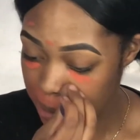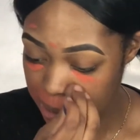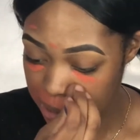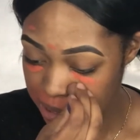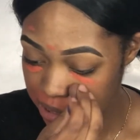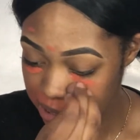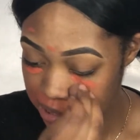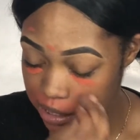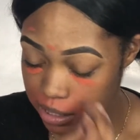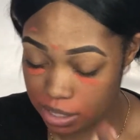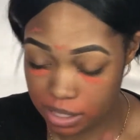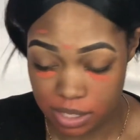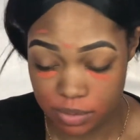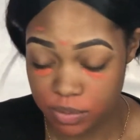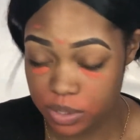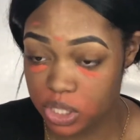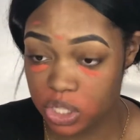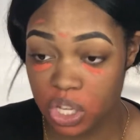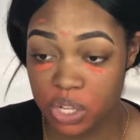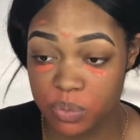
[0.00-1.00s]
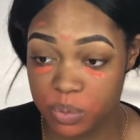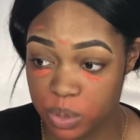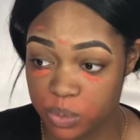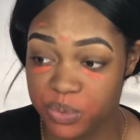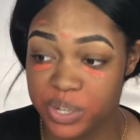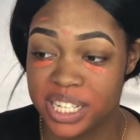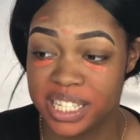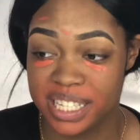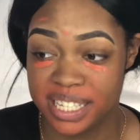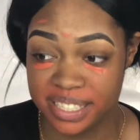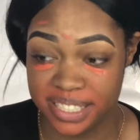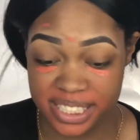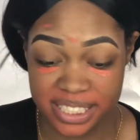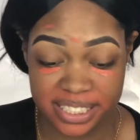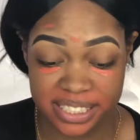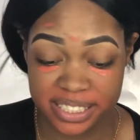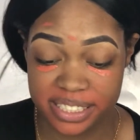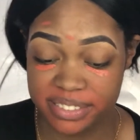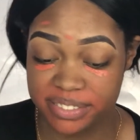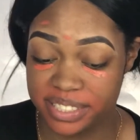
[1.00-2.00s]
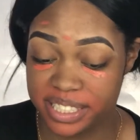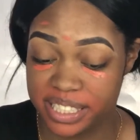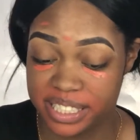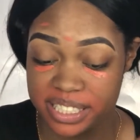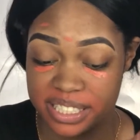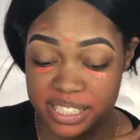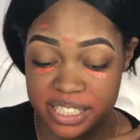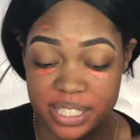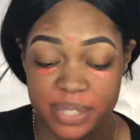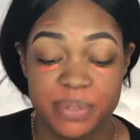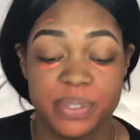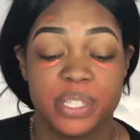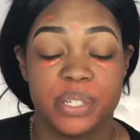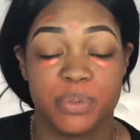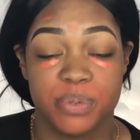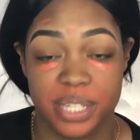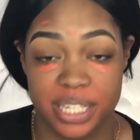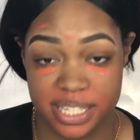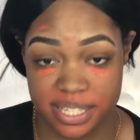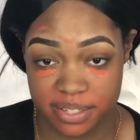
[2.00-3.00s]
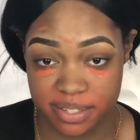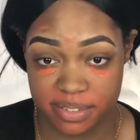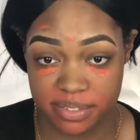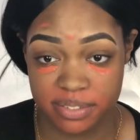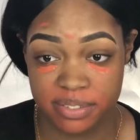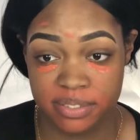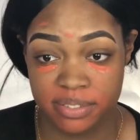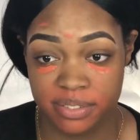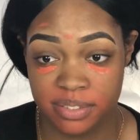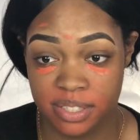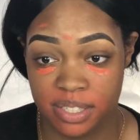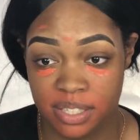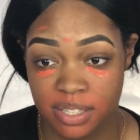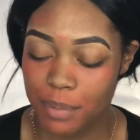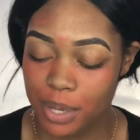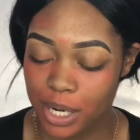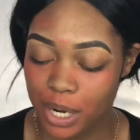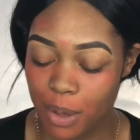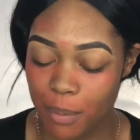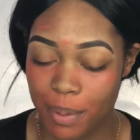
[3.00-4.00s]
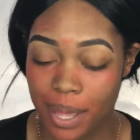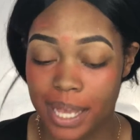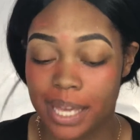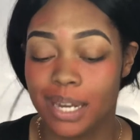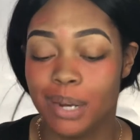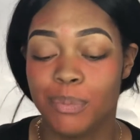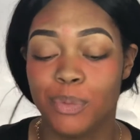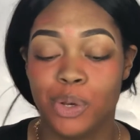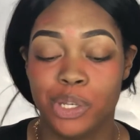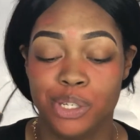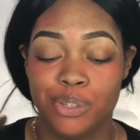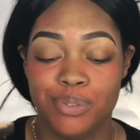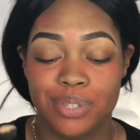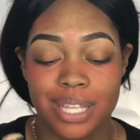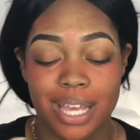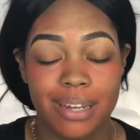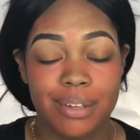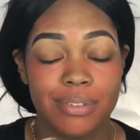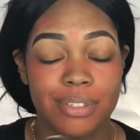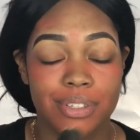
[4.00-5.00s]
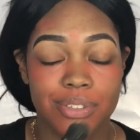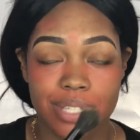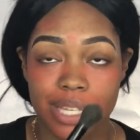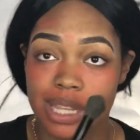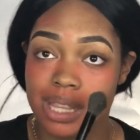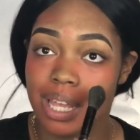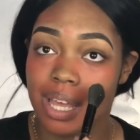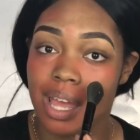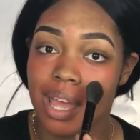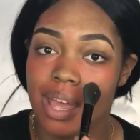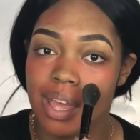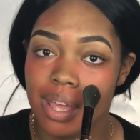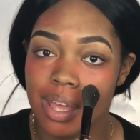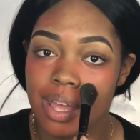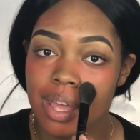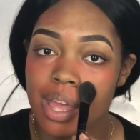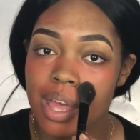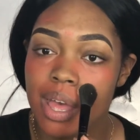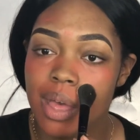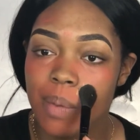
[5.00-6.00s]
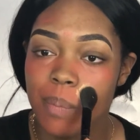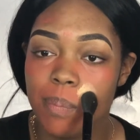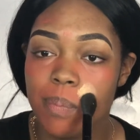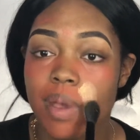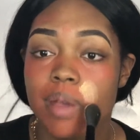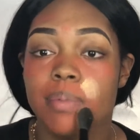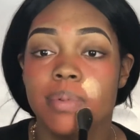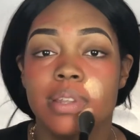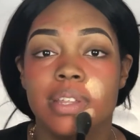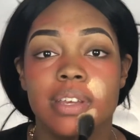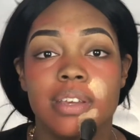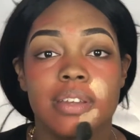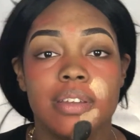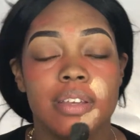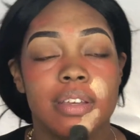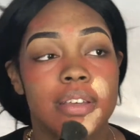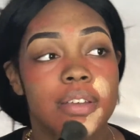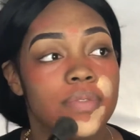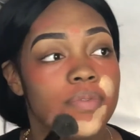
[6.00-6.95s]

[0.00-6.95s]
Like it was a reason. It was just, there was a reason. I'm gonna go back and I'm going to set using the Maybelline